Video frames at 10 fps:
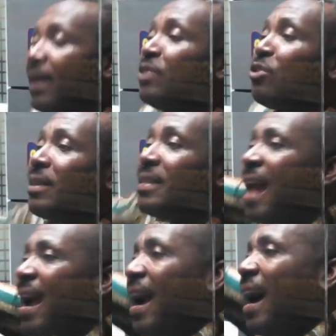into
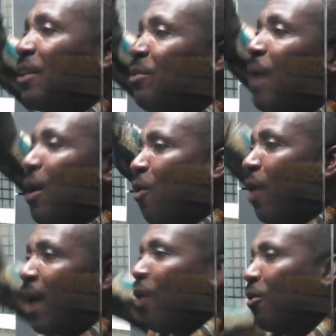atena car no ma call
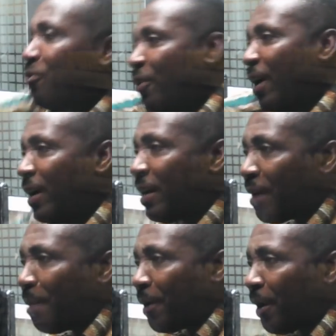e hodwe no
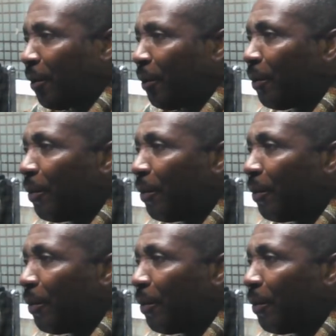etwabre o.